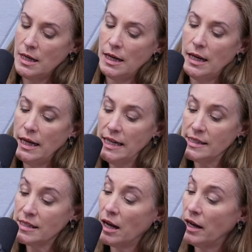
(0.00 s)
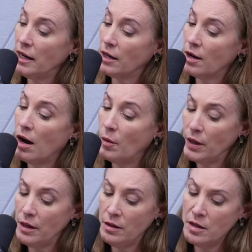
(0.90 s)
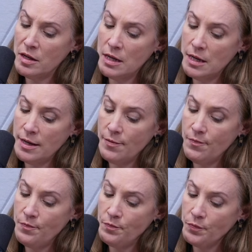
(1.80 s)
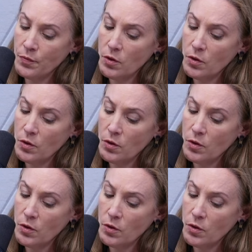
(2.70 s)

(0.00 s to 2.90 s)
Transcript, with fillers: Uh, it's not uncommon um,